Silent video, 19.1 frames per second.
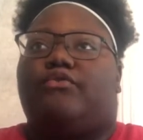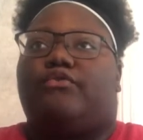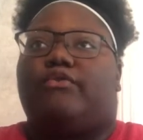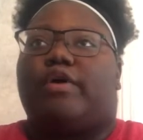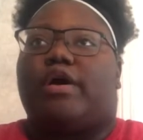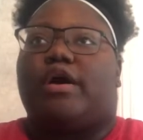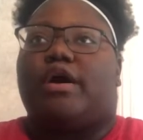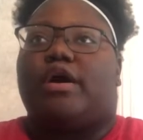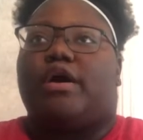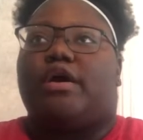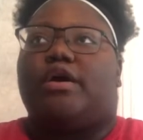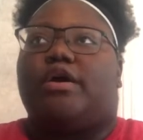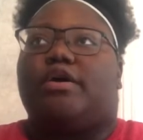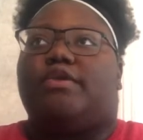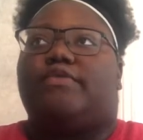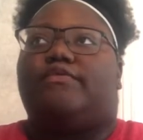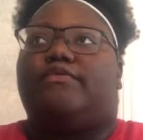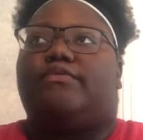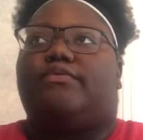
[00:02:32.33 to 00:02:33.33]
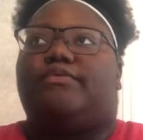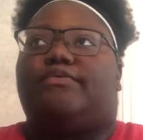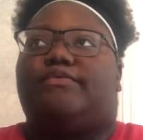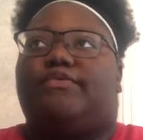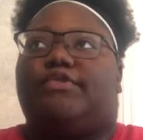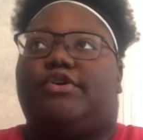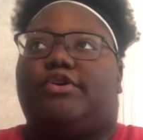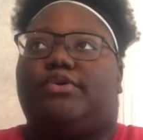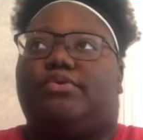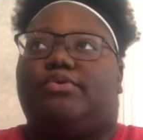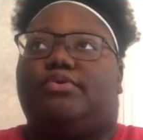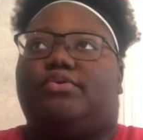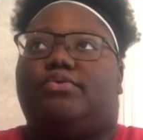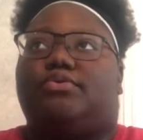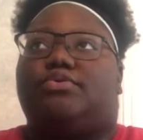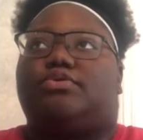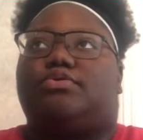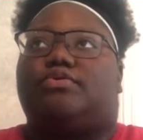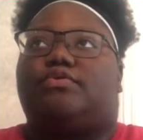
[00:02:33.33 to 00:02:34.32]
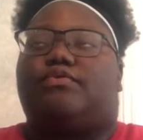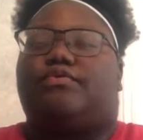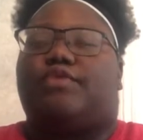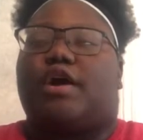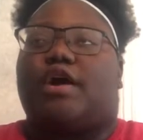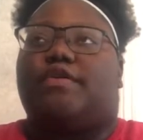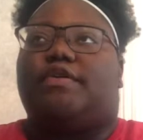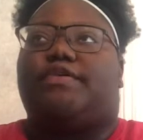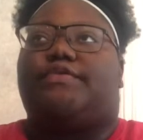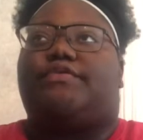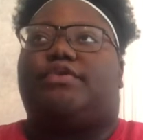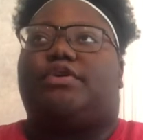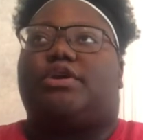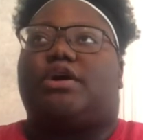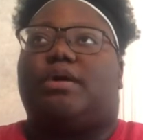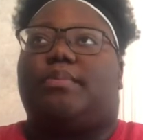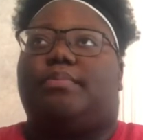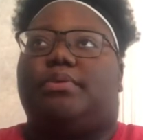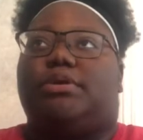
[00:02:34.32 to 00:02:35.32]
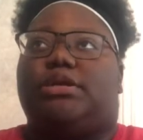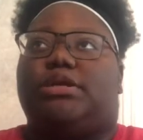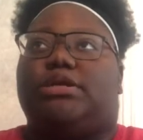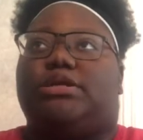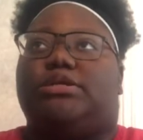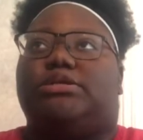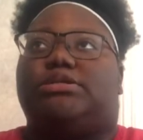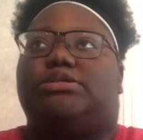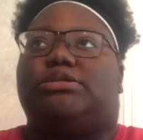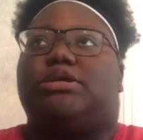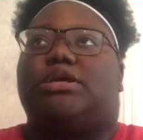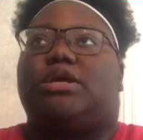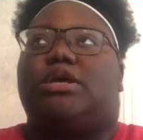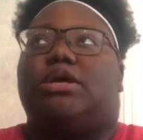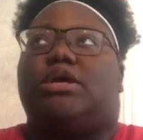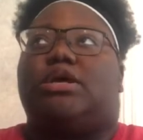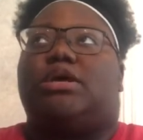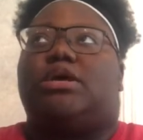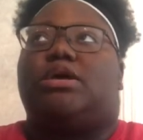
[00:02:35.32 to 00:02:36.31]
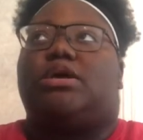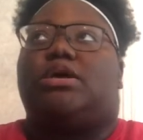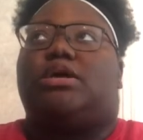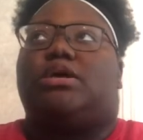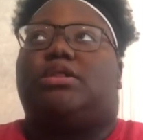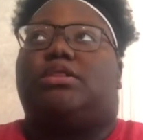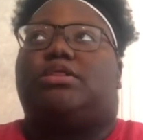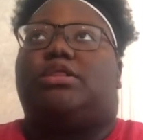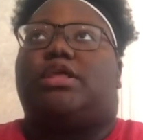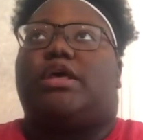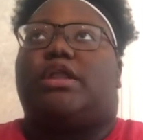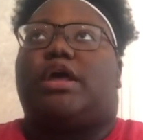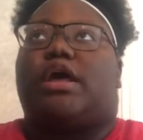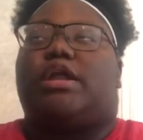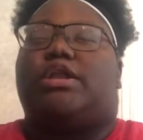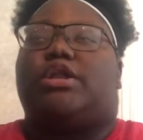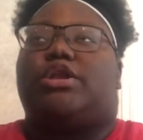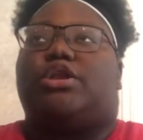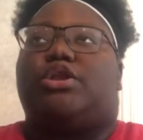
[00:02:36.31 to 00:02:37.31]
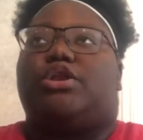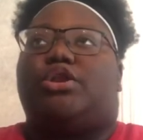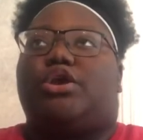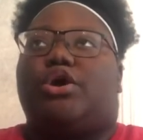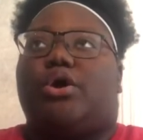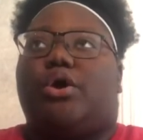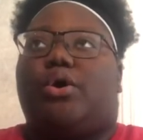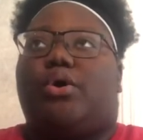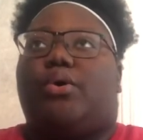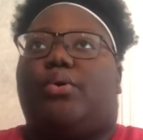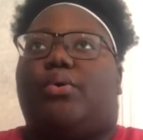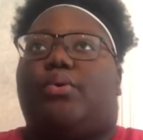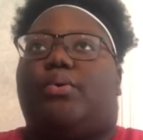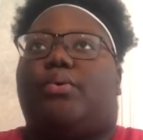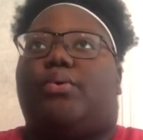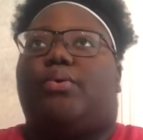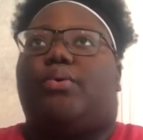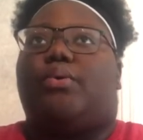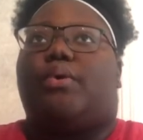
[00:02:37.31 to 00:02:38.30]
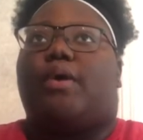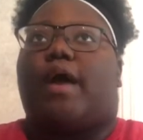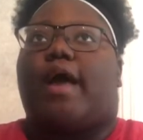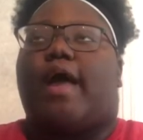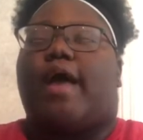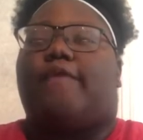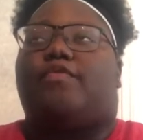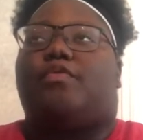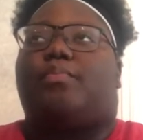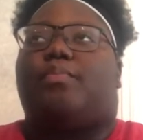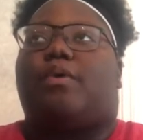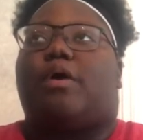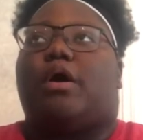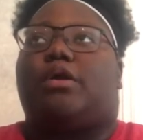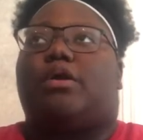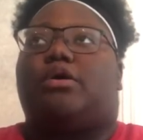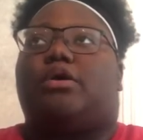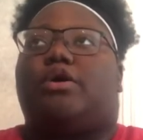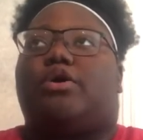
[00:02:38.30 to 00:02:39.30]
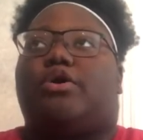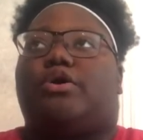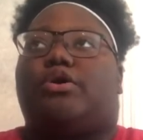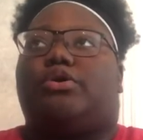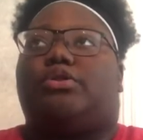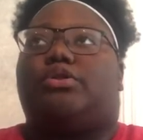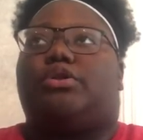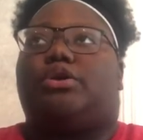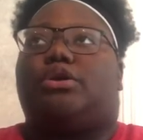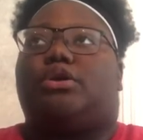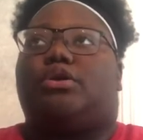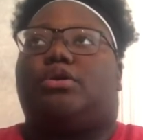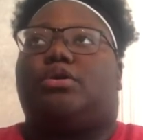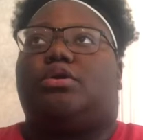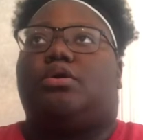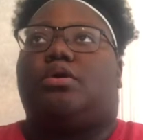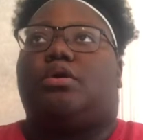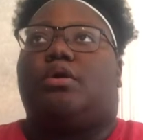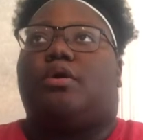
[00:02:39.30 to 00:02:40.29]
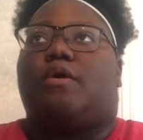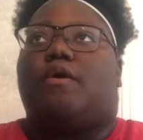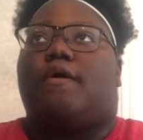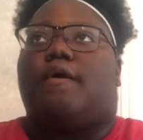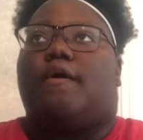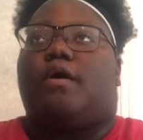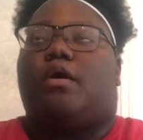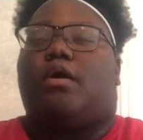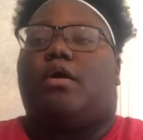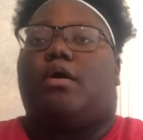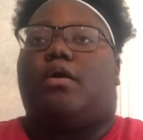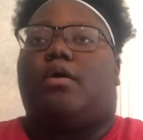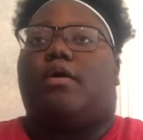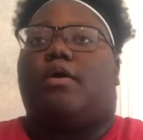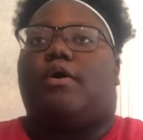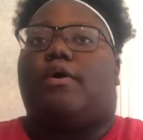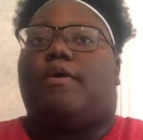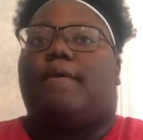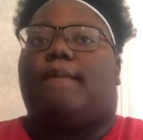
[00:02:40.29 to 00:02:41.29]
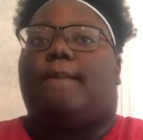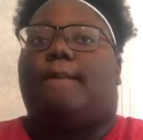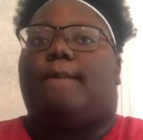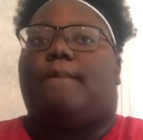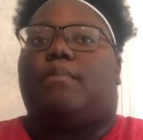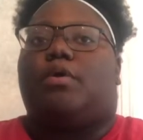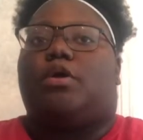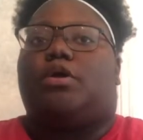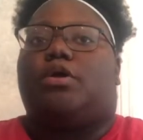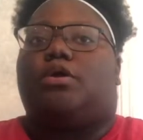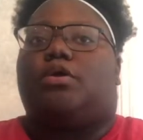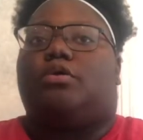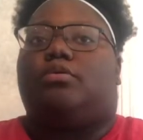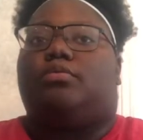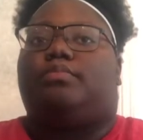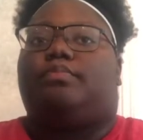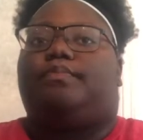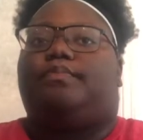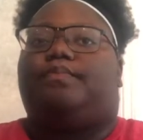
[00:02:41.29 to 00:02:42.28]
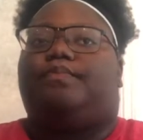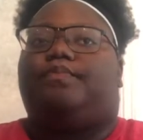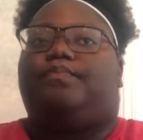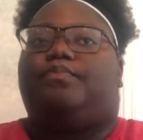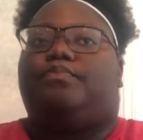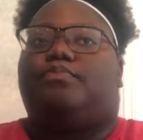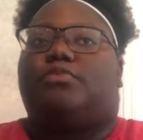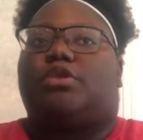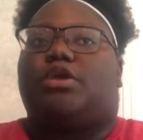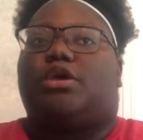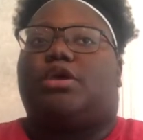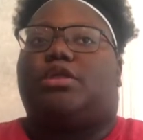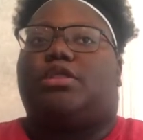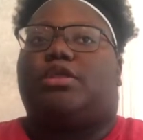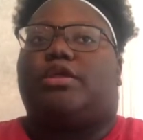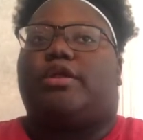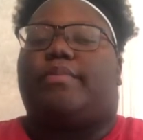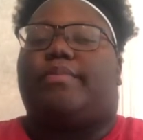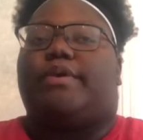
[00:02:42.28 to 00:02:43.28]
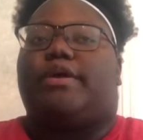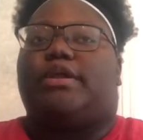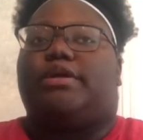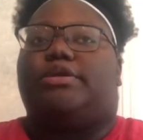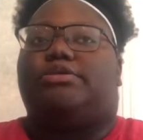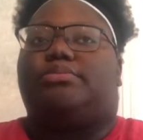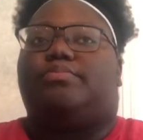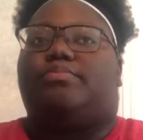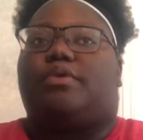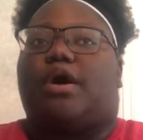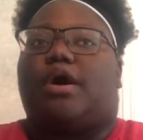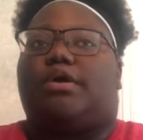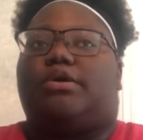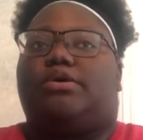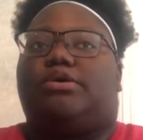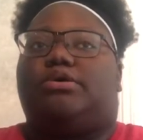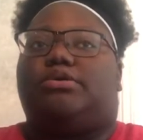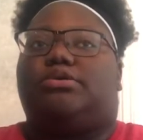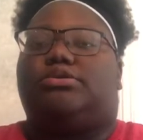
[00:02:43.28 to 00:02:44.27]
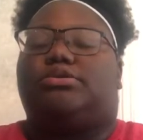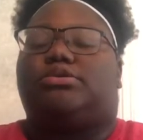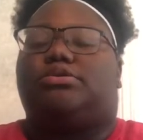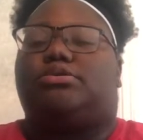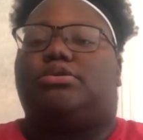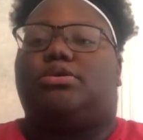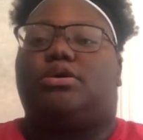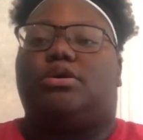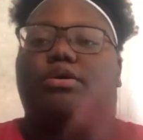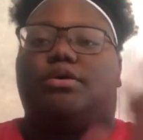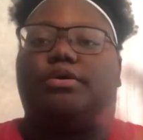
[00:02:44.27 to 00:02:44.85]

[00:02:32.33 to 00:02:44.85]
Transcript: five reviews for five different companies that I know I have the product currently. Um, and then I'm getting some products